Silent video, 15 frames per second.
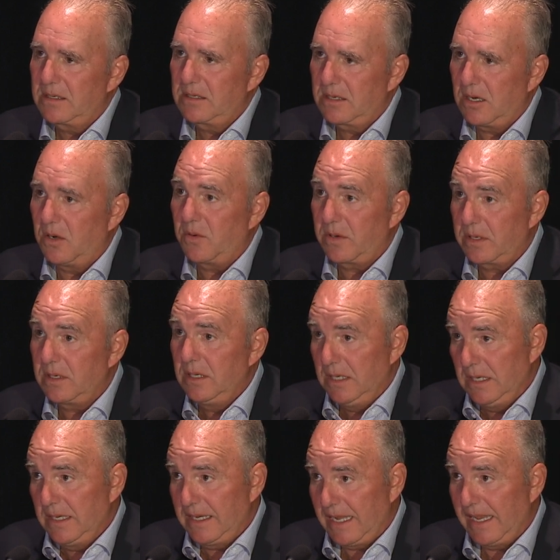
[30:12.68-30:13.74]
Koch
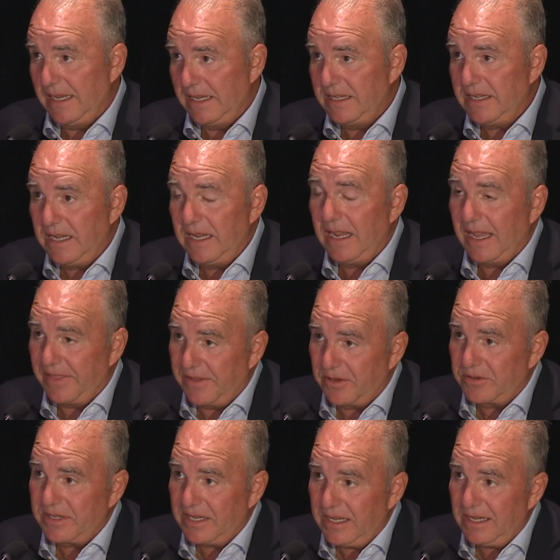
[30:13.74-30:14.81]
KDT and
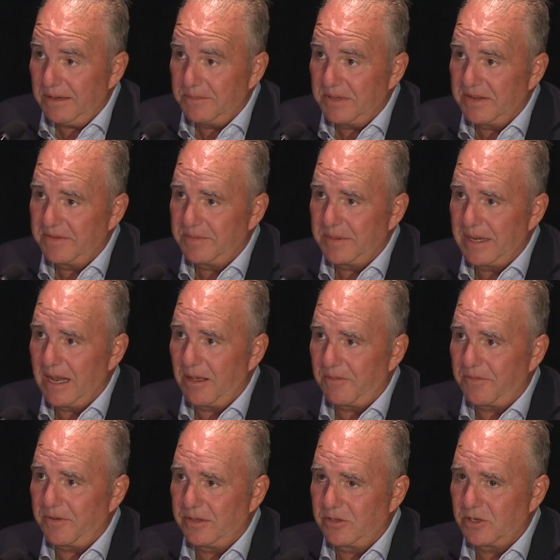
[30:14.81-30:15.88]
their team has been
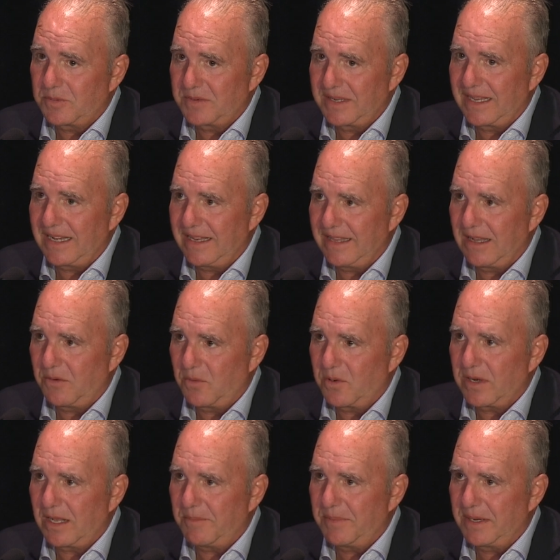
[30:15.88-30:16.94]
helpful in terms of getting that
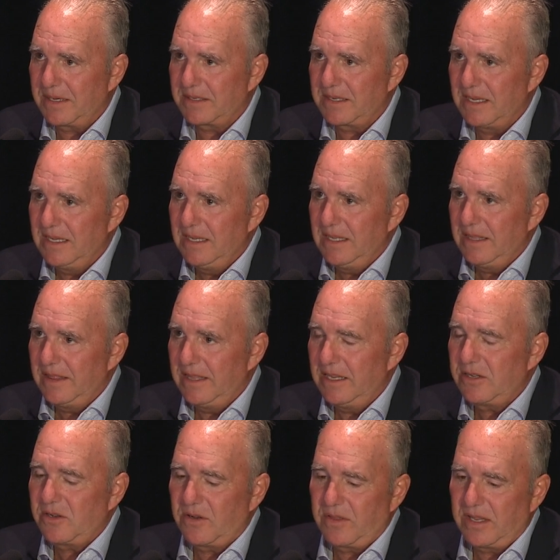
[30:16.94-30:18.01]
word out because
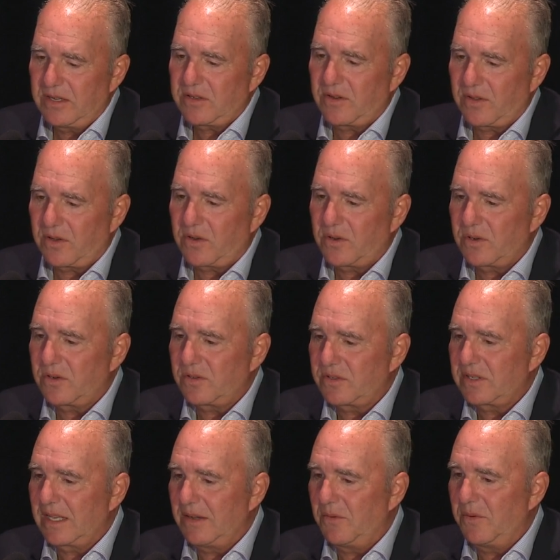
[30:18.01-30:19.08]
these are, these are the
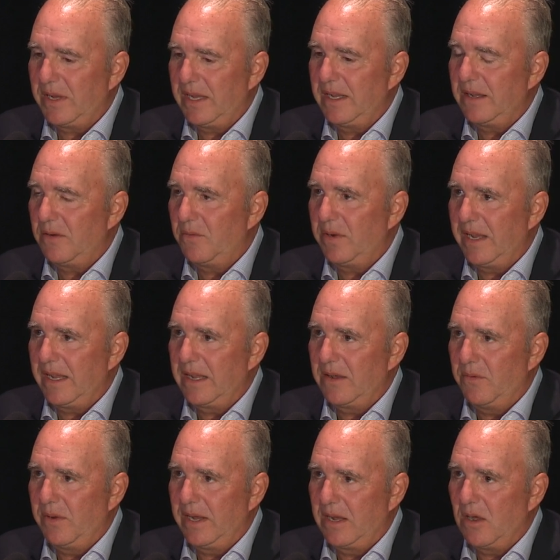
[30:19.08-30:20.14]
hurdles that we, we,
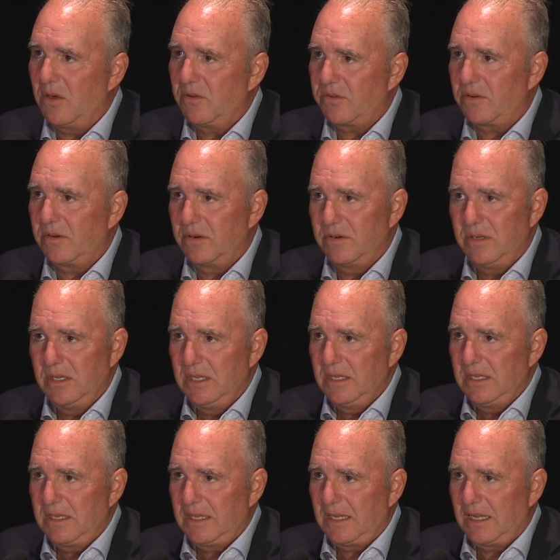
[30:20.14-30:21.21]
we go through
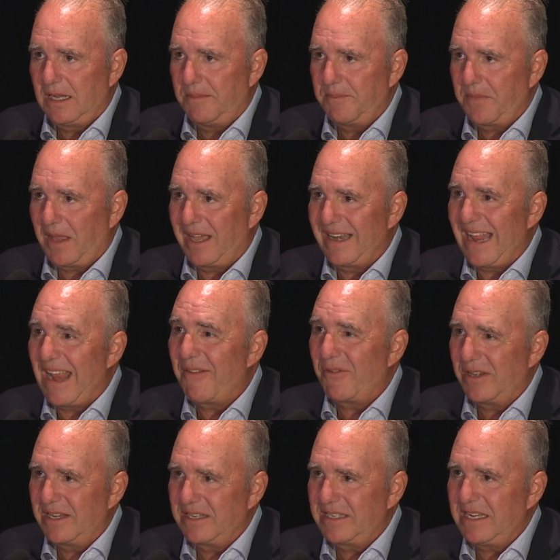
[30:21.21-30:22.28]
um, on
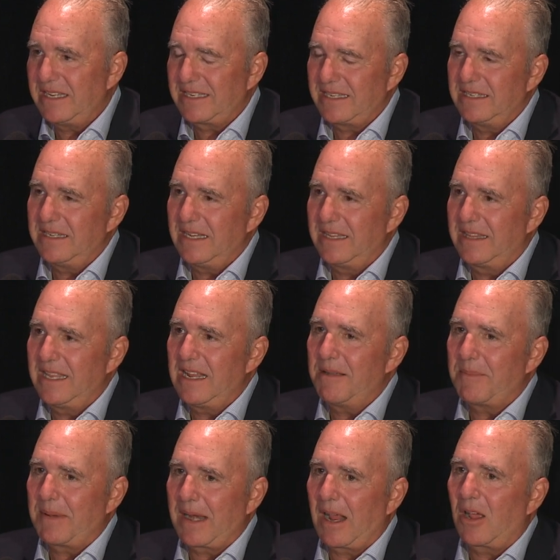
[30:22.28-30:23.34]
every disease. And, and think
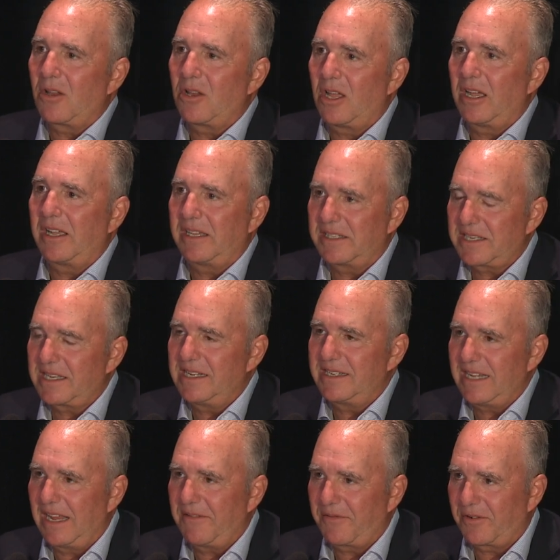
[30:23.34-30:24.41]
about how long it's going to
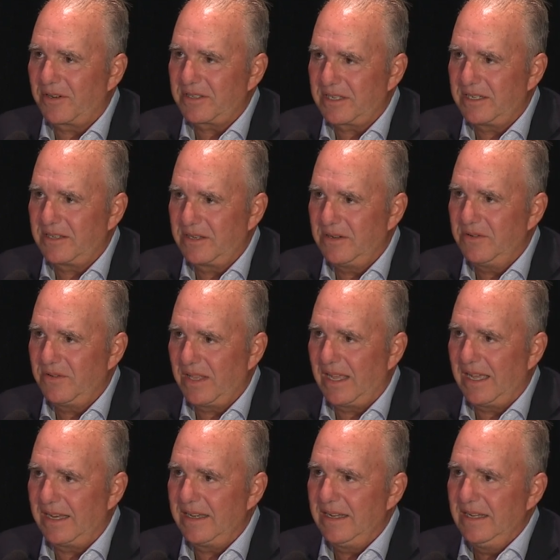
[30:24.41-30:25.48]
take for us to do
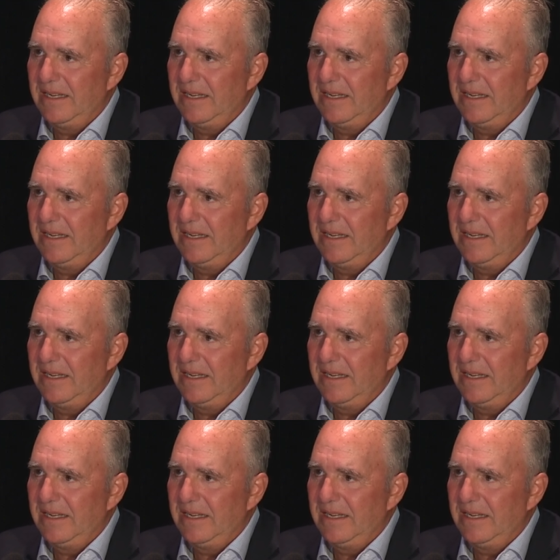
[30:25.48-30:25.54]
that